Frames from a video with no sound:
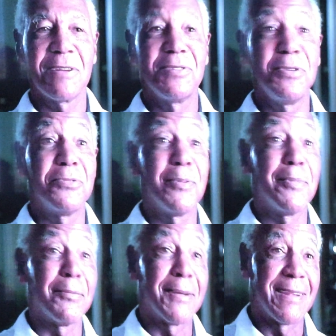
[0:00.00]
So, "Josh, do
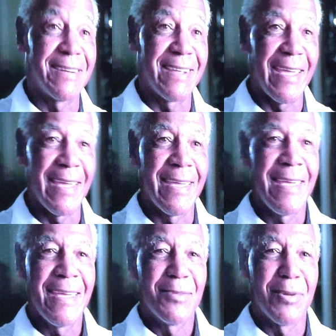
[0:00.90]
you remember the
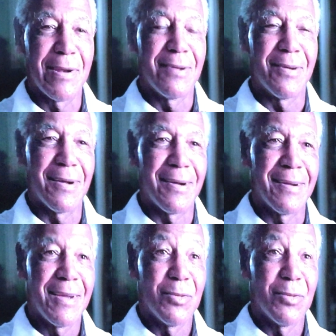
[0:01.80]
day when